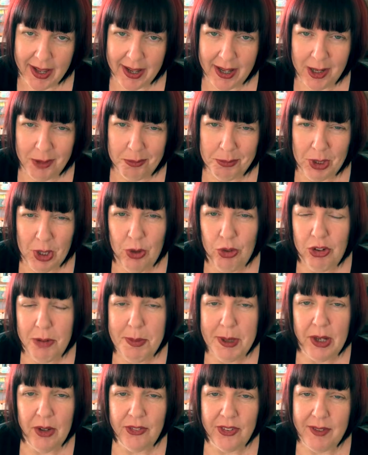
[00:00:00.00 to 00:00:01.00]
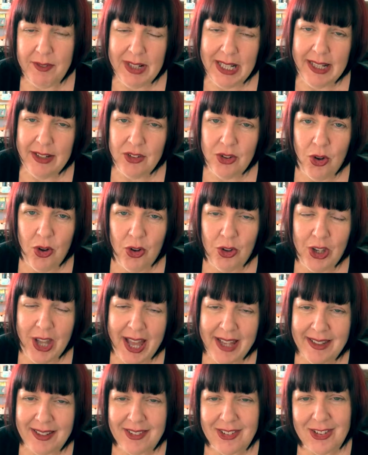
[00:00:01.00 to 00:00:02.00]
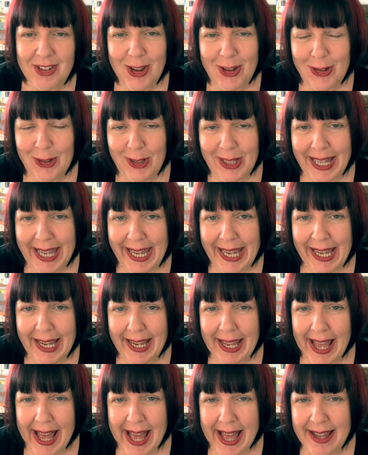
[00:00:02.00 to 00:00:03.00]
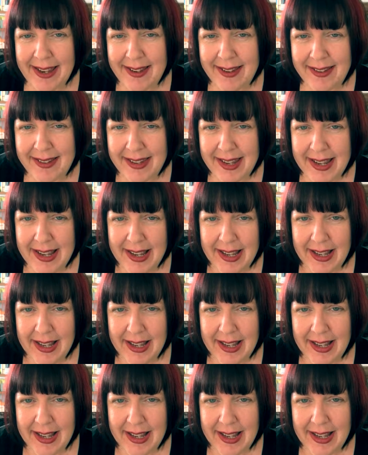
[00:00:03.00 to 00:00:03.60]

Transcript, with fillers: um, usually because they've clicked on an external link and